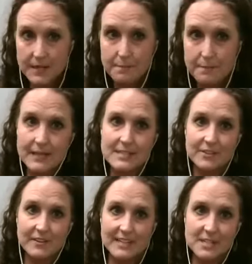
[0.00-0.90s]
be, because
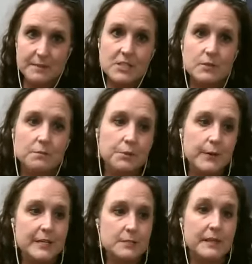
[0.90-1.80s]
they're not W two
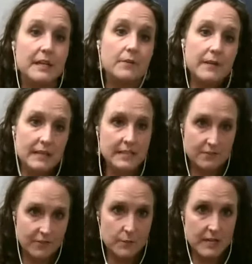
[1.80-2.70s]
employees, but they don't get leads
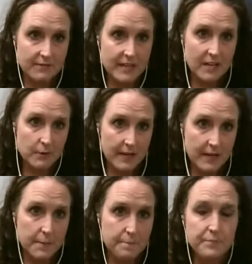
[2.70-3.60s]
for the week if they don't get
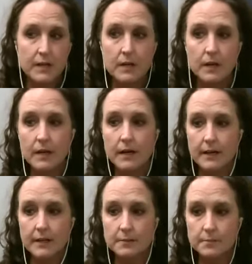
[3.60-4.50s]
them,
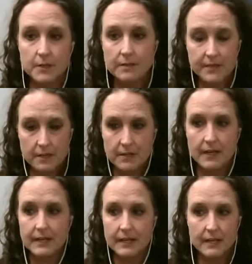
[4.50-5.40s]
um, or if they're
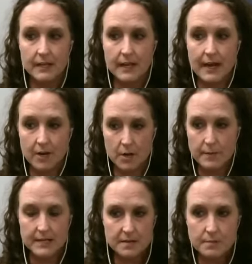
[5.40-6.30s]
not at our
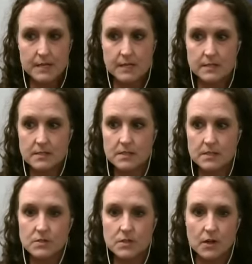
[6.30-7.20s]
Monday meetings.
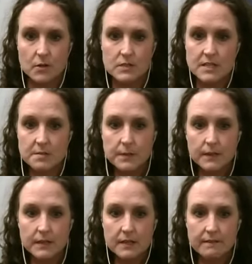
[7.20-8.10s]
So team
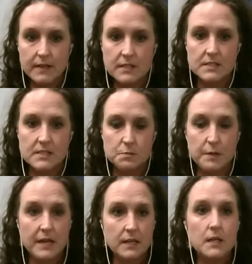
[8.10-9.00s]
building events has
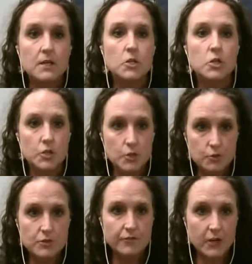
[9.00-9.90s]
been
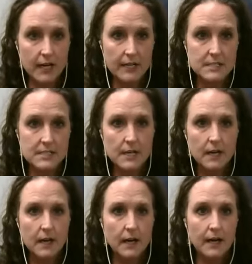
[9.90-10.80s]
huge for us.
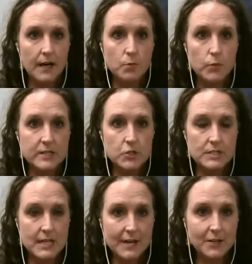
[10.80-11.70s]
Um, we
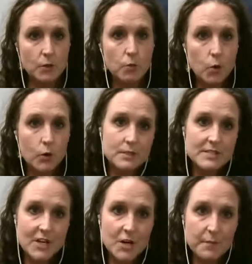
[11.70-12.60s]
just had an awards
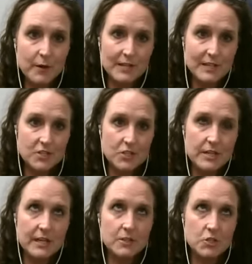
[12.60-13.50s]
ceremony in,
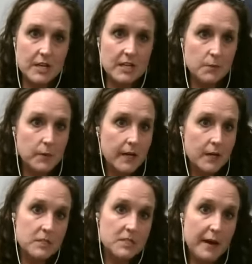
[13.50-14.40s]
in January
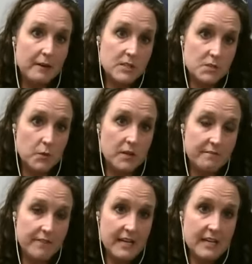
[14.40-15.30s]
where spouses were
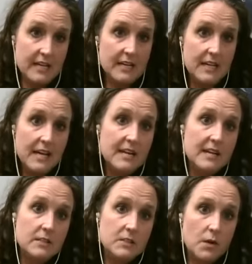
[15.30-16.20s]
invited.
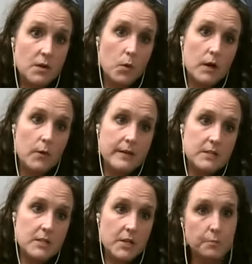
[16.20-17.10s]
So we're going
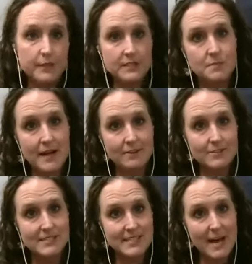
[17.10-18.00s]
to go build some
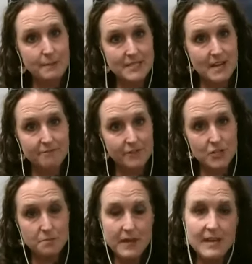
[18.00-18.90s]
houses at Habitat for
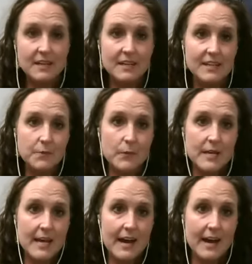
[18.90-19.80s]
Humanity.
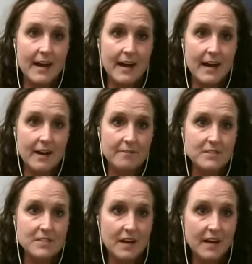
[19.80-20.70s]
We have
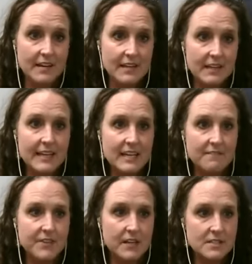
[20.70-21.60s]
done, like,
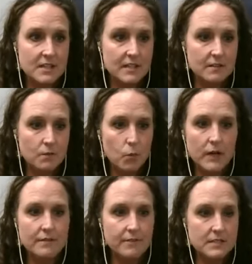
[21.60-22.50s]
if there's a,
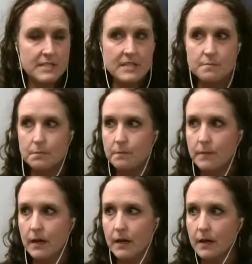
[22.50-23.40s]
one of our team,
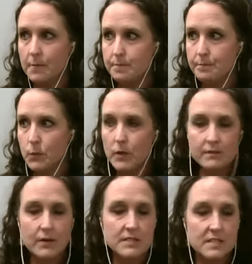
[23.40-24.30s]
um, one
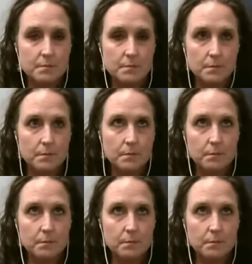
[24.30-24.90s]
of our team